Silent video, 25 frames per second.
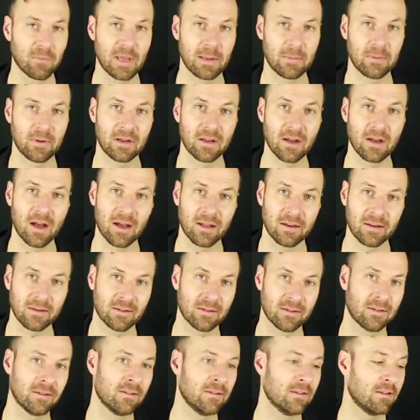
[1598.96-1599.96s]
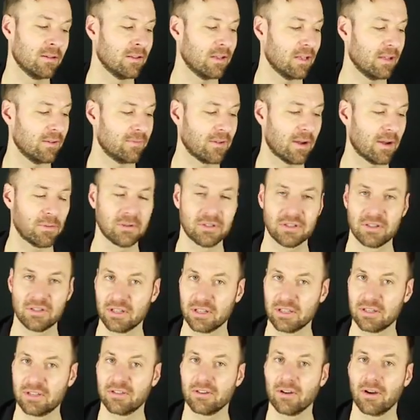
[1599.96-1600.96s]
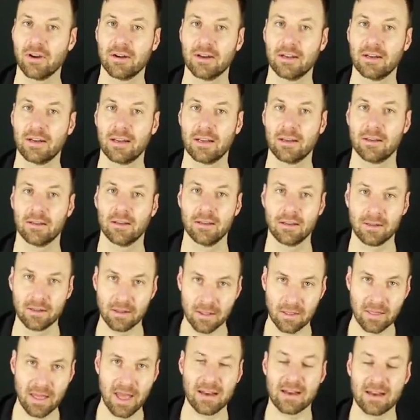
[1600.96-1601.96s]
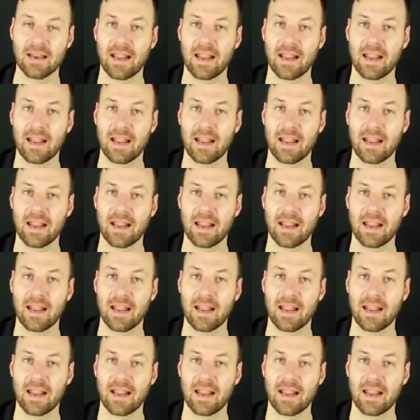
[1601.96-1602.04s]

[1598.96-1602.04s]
maybe gone if I was just targeting that